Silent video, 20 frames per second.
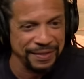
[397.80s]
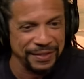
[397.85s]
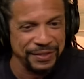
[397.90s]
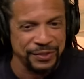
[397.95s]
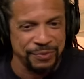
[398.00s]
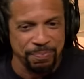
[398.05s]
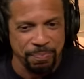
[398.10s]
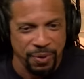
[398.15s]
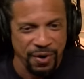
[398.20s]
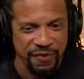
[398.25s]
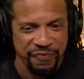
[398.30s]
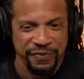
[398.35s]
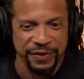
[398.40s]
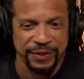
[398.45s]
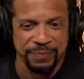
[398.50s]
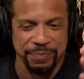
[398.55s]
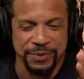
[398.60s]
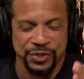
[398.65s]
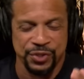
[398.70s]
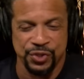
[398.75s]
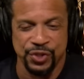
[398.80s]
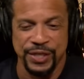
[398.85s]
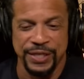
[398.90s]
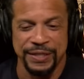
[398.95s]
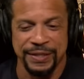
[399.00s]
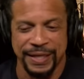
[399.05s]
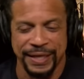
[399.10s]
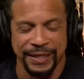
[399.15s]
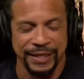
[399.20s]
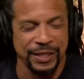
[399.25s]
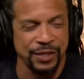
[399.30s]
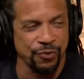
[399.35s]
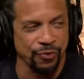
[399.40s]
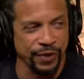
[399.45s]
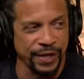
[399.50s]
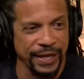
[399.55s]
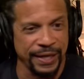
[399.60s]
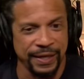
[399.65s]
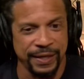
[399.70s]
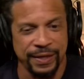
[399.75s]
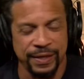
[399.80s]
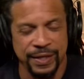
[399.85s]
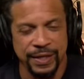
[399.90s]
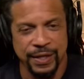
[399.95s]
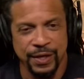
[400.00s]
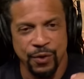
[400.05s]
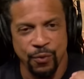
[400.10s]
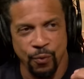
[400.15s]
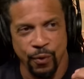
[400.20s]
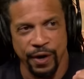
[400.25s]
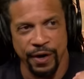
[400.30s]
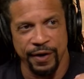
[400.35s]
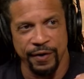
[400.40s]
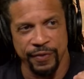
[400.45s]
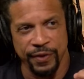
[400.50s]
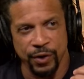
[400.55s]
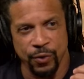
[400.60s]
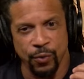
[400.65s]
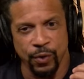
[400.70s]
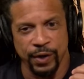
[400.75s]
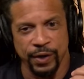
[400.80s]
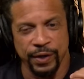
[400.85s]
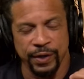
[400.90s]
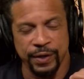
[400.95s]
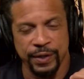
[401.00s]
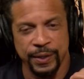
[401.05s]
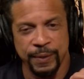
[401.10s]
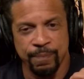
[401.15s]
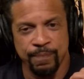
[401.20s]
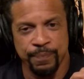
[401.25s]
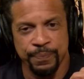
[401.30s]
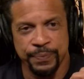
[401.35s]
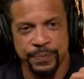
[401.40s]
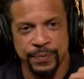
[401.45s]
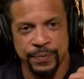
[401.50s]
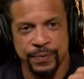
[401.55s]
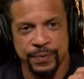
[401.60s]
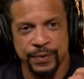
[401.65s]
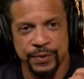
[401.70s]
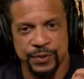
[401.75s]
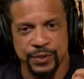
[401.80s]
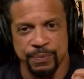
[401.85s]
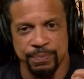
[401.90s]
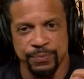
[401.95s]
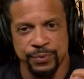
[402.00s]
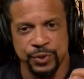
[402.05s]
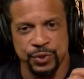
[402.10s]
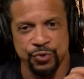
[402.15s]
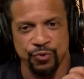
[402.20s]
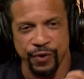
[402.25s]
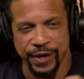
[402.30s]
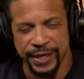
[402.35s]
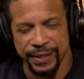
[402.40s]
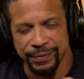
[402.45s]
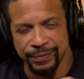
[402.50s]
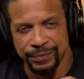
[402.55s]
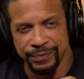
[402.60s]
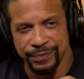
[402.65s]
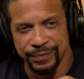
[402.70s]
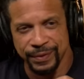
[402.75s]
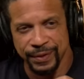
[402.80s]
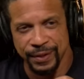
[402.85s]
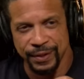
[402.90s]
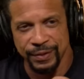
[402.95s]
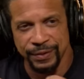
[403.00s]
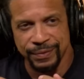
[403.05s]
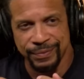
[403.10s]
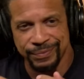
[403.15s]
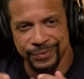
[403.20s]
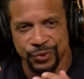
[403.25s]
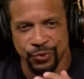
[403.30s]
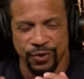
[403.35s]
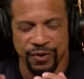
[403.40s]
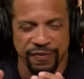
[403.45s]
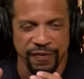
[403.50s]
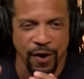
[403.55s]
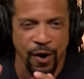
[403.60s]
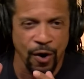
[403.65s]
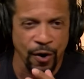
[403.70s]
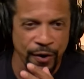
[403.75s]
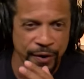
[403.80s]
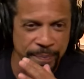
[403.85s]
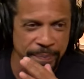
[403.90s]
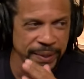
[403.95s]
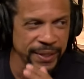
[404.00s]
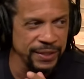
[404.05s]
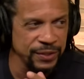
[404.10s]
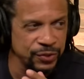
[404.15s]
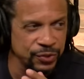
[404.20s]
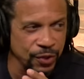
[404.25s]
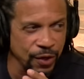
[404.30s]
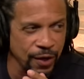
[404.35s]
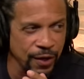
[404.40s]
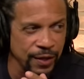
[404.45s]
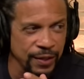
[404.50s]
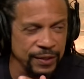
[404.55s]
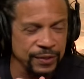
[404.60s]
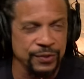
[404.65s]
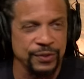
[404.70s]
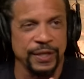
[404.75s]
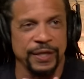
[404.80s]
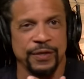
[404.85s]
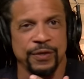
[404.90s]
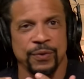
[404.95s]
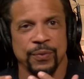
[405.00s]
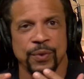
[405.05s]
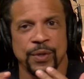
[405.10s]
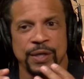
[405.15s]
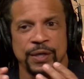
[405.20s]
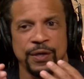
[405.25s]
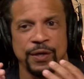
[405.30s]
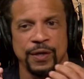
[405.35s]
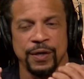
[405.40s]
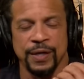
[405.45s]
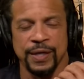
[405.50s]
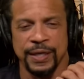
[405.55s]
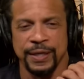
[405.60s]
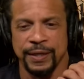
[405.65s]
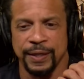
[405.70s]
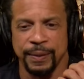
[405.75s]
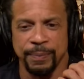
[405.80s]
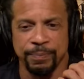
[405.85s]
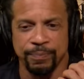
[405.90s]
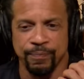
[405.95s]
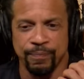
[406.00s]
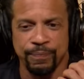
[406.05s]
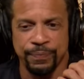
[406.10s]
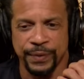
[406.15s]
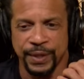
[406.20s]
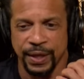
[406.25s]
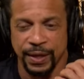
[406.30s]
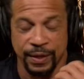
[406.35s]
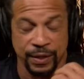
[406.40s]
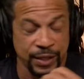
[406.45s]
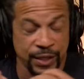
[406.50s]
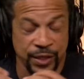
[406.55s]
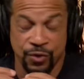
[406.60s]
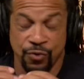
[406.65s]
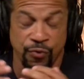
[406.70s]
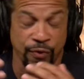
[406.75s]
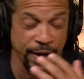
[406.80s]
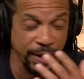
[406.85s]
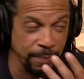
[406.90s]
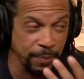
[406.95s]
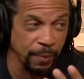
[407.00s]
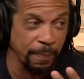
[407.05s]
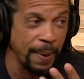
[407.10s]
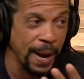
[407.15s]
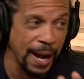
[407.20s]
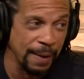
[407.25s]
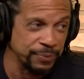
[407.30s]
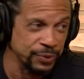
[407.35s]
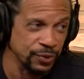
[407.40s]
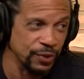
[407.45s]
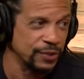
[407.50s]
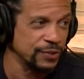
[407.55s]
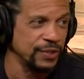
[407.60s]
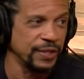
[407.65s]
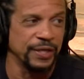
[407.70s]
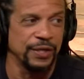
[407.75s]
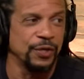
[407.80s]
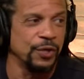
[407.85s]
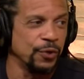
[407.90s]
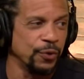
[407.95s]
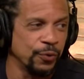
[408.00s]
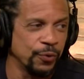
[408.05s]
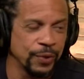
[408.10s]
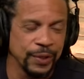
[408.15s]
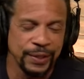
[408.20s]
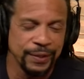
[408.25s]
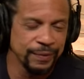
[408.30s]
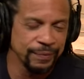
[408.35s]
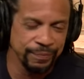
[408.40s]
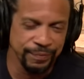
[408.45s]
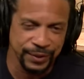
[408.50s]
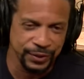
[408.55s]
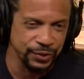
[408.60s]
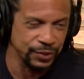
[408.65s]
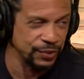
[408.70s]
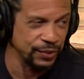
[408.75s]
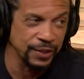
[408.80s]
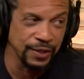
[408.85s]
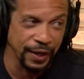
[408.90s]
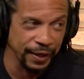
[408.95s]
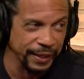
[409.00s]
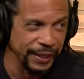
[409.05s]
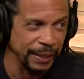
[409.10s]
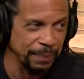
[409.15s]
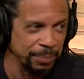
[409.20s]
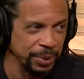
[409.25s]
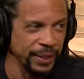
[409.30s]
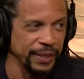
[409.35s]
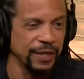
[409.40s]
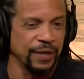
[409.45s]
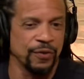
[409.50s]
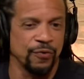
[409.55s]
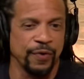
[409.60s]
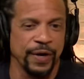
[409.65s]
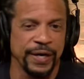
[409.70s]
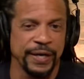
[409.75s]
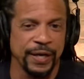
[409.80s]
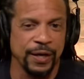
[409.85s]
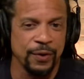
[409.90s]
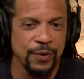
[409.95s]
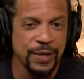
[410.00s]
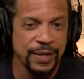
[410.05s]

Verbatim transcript: this perfect machine that he created, where there were some straight sort of R and B songs. There were um, uh, incredible pop songs that he knew this is gonna get played on the radio.